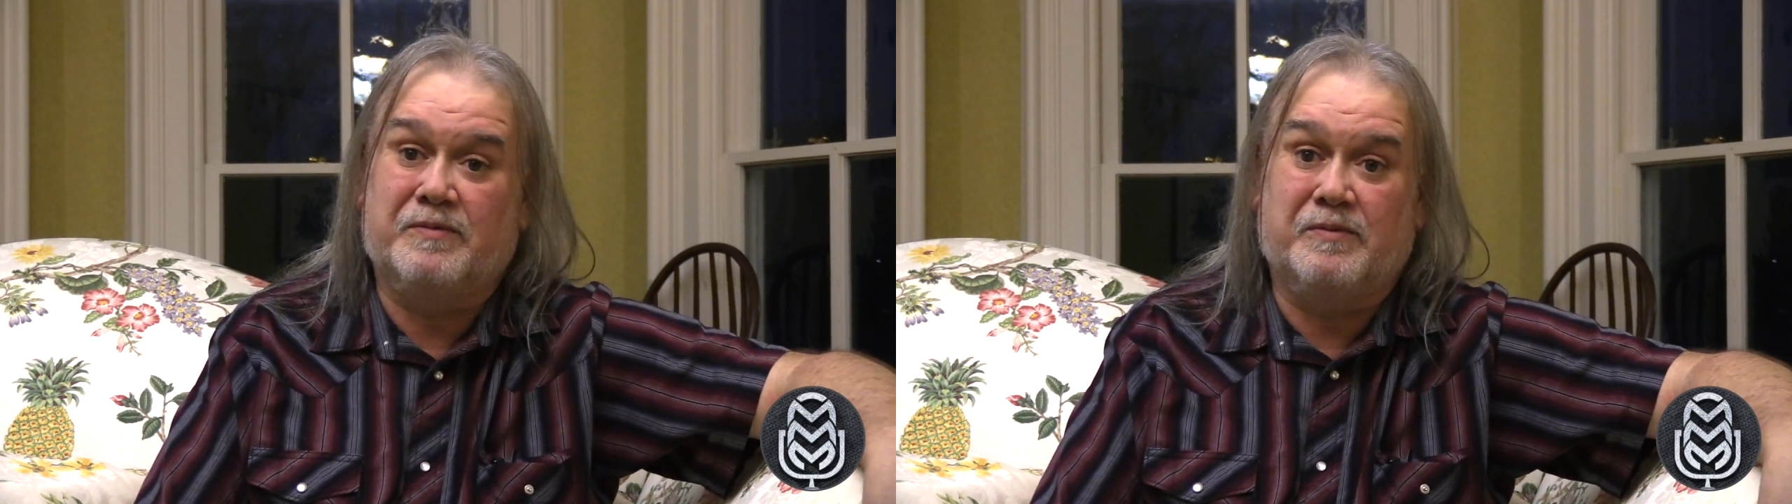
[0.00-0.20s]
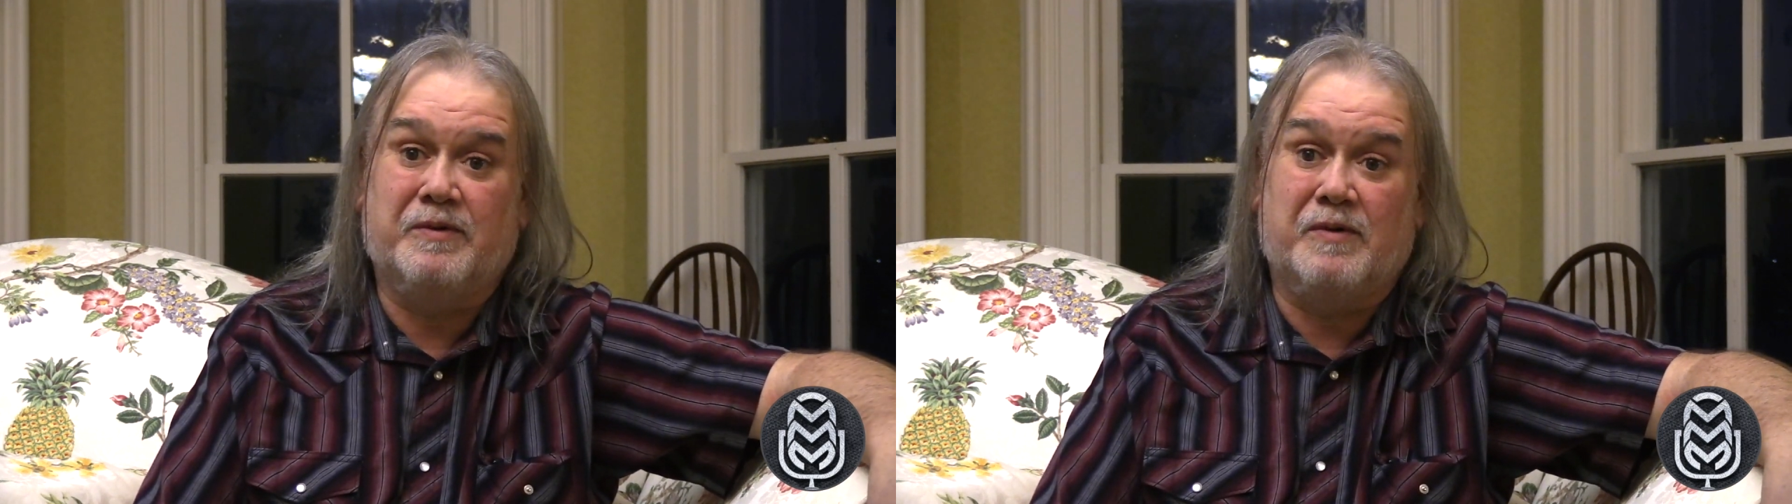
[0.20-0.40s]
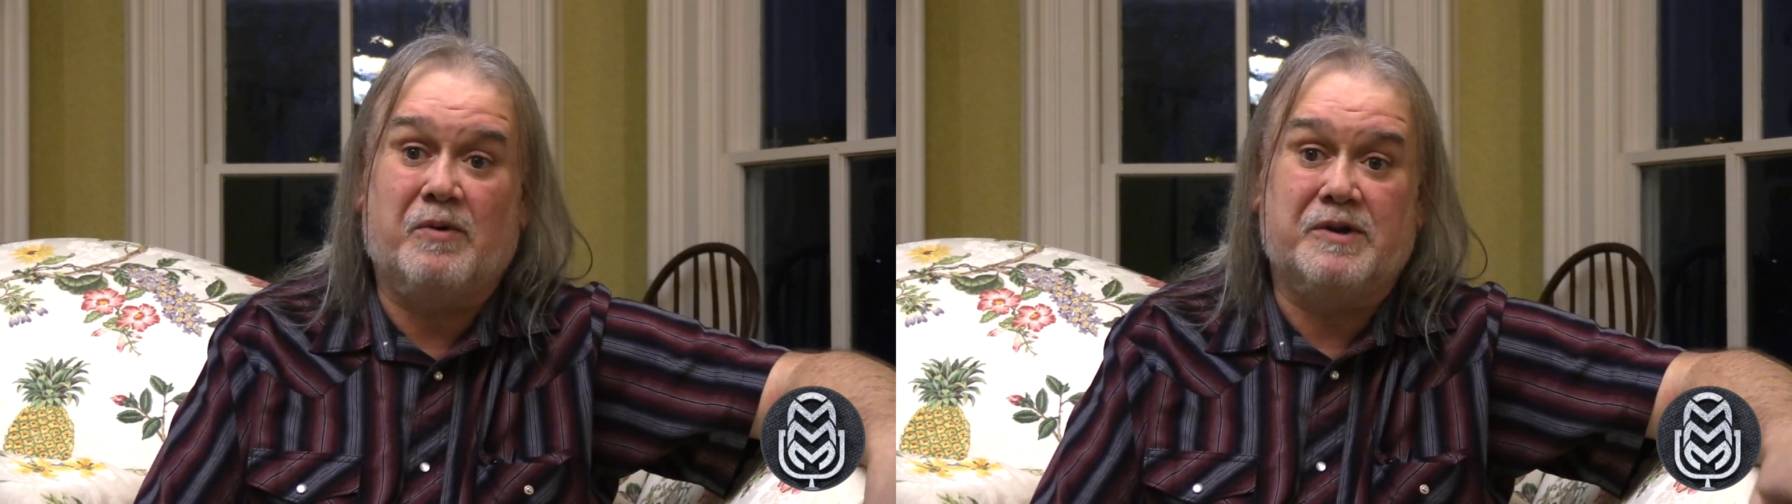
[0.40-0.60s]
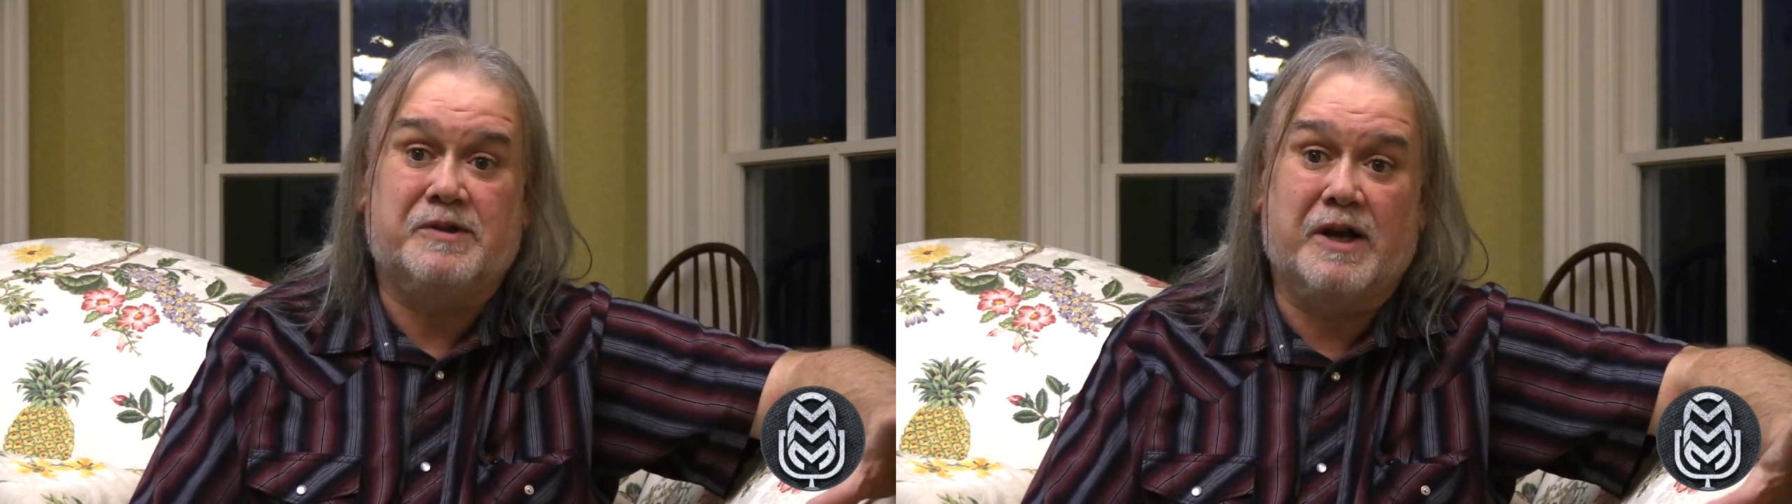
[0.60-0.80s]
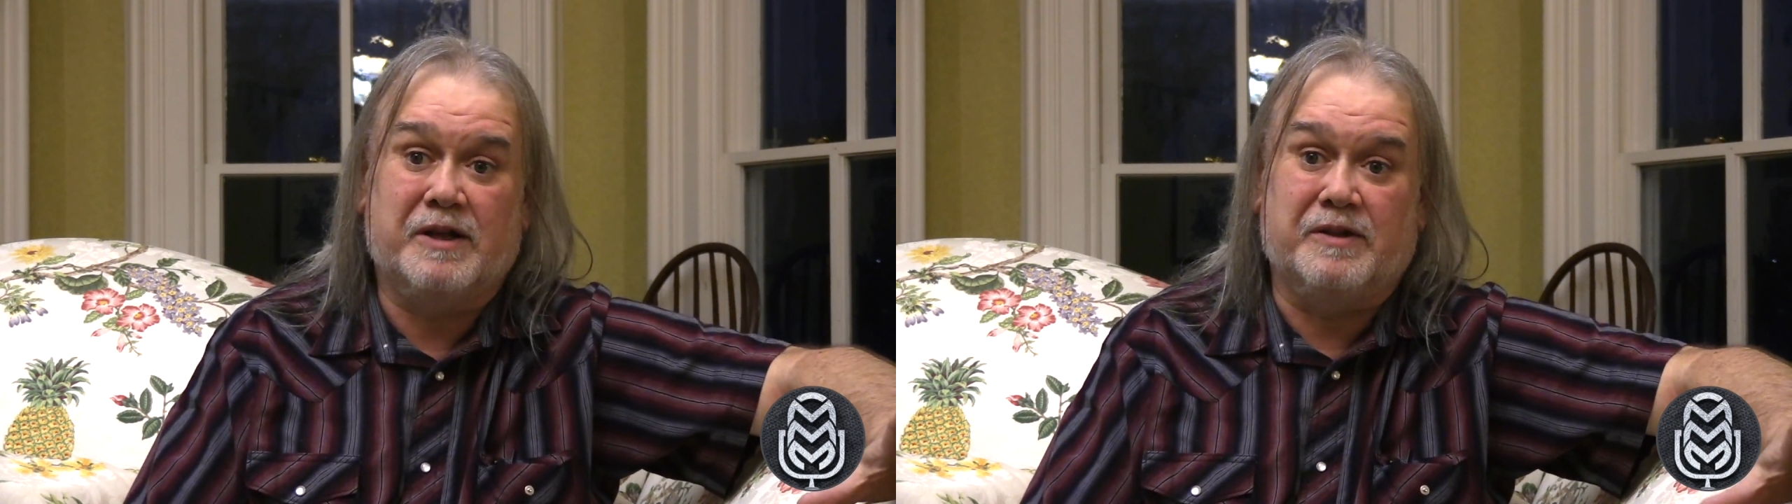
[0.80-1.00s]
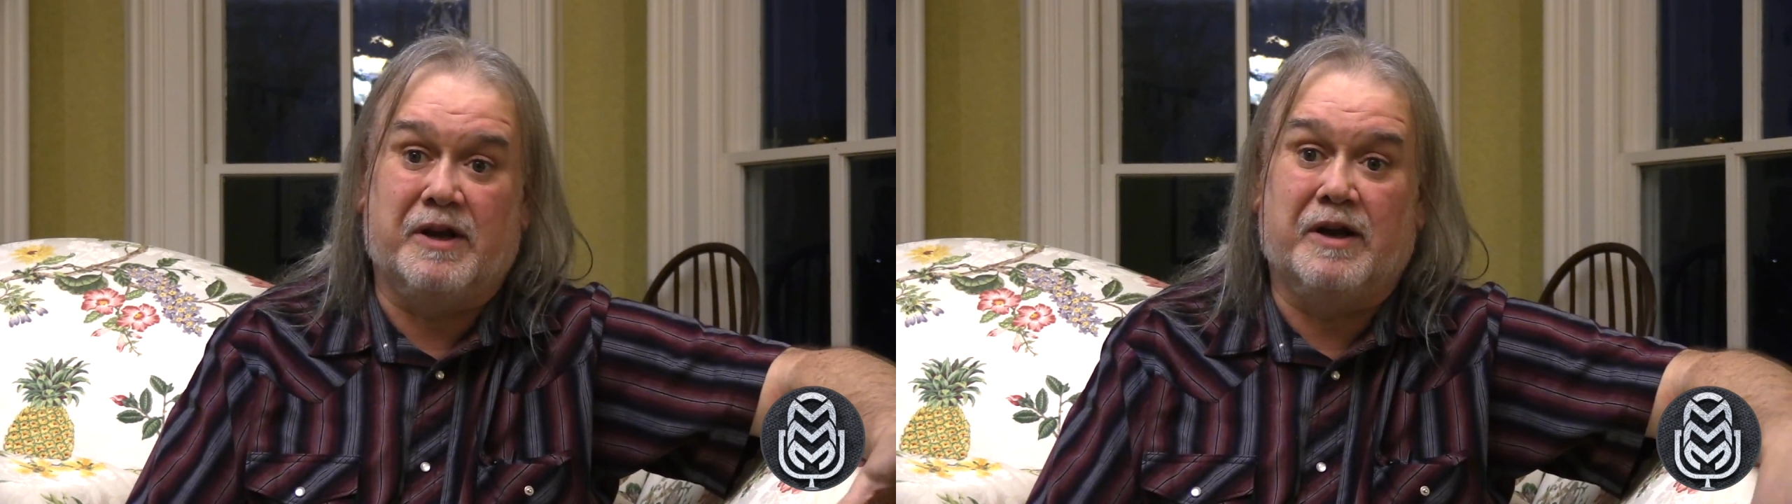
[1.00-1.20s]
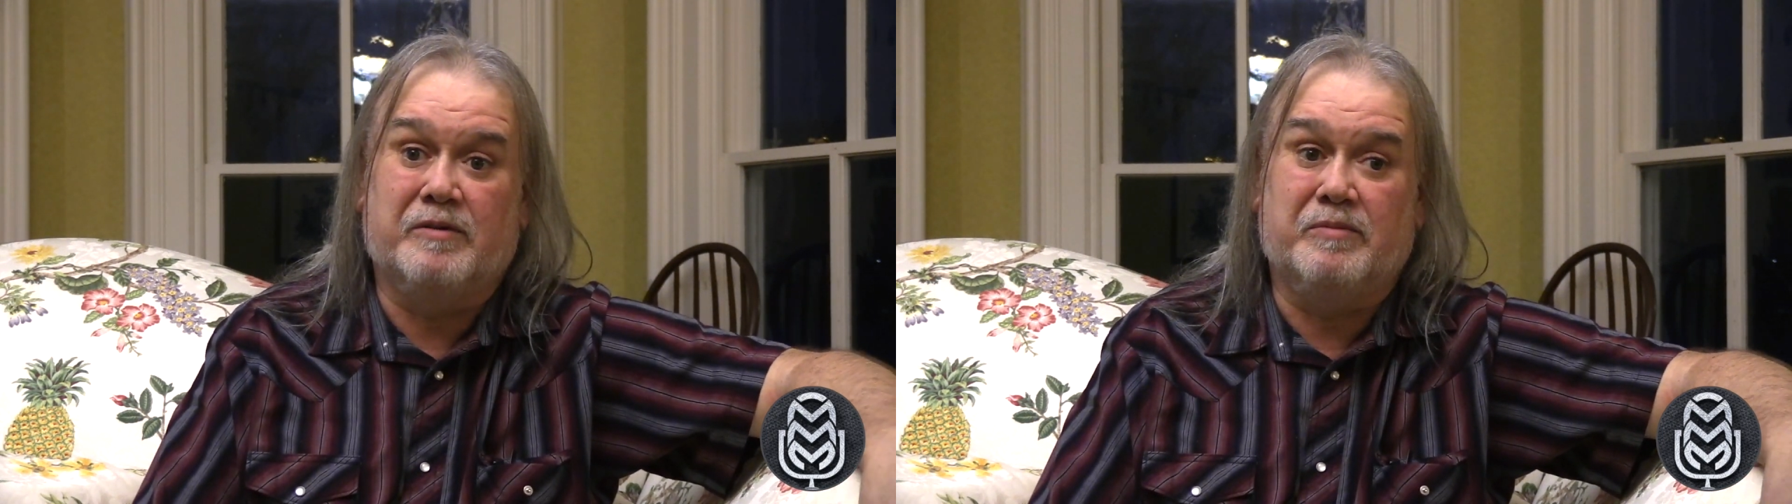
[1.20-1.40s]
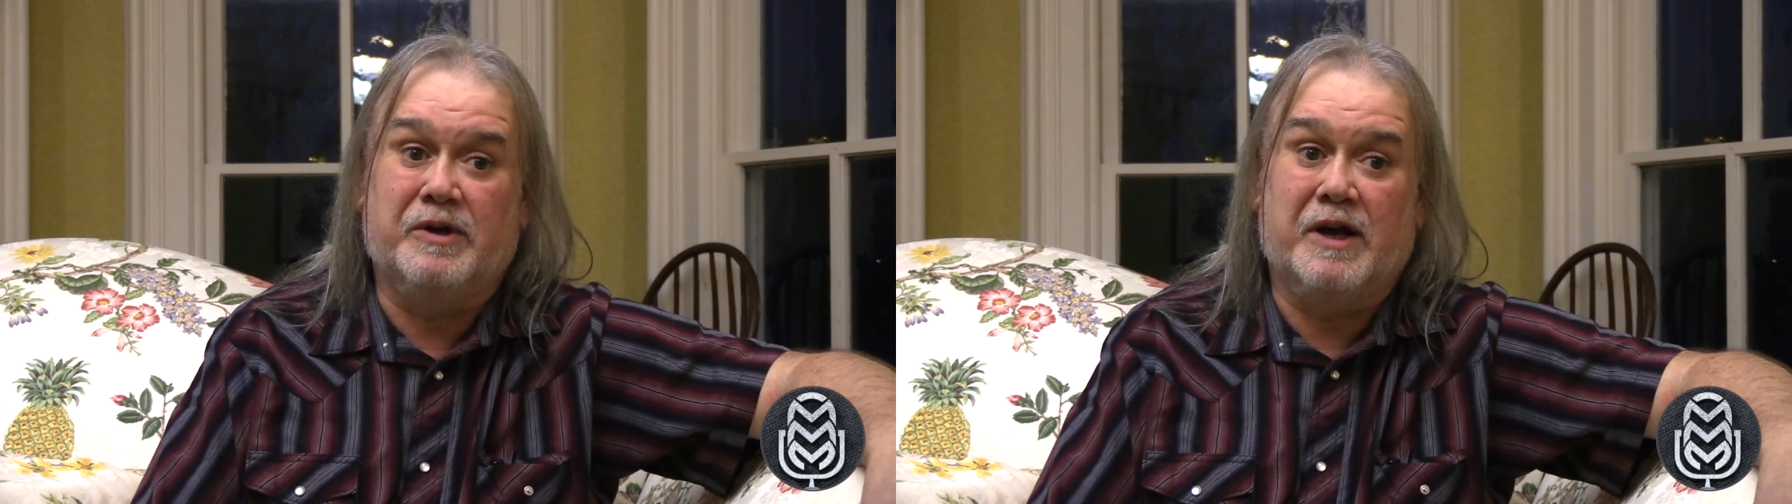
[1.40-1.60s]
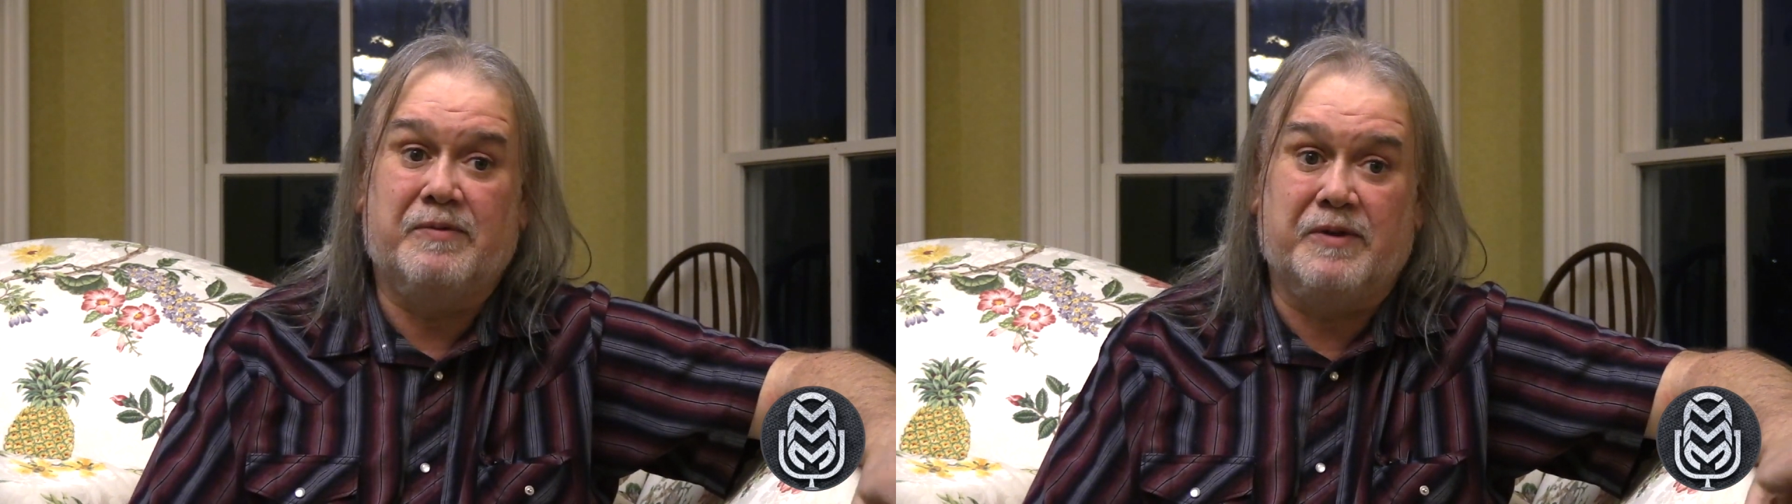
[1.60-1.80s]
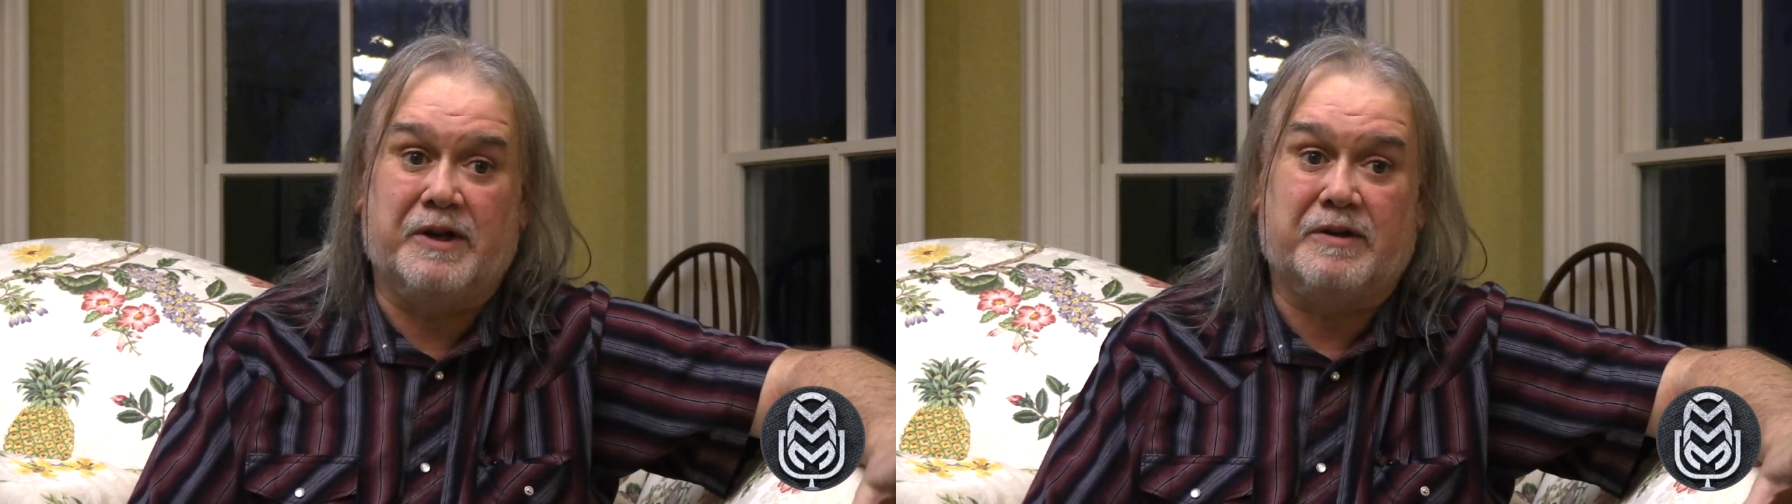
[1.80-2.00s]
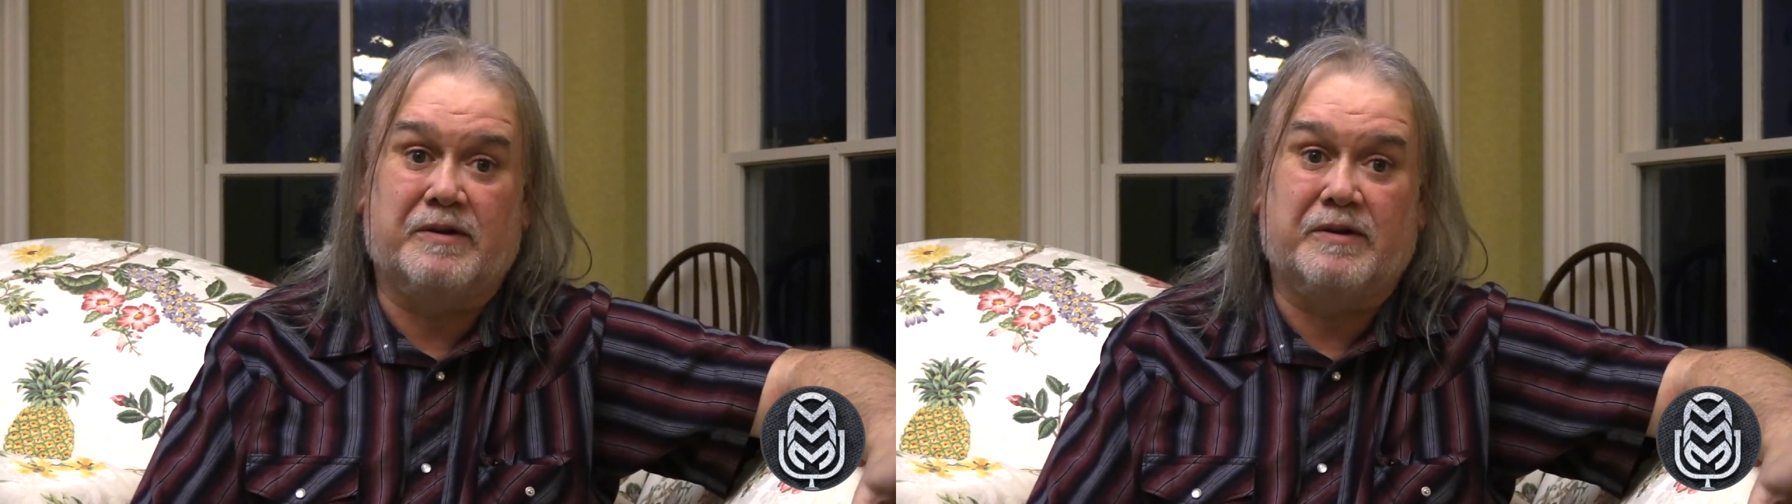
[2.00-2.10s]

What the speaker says: We've always had that, but I think